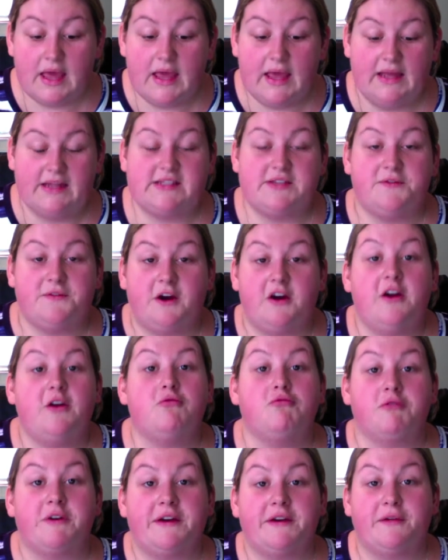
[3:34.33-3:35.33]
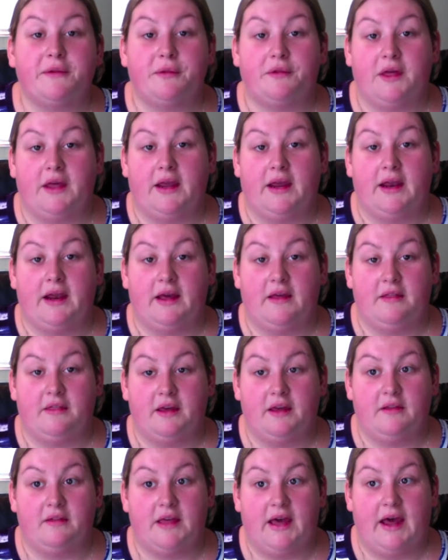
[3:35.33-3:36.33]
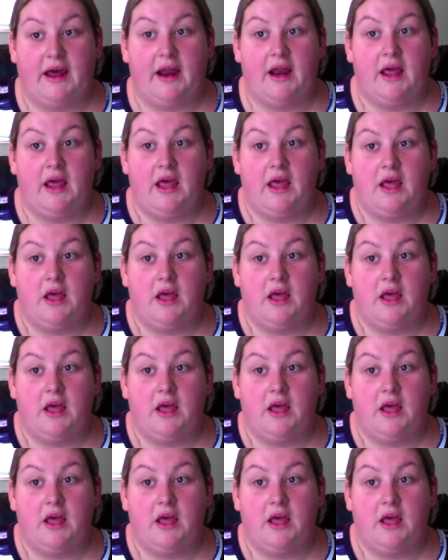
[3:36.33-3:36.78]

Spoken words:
It's a very real thing, and I think that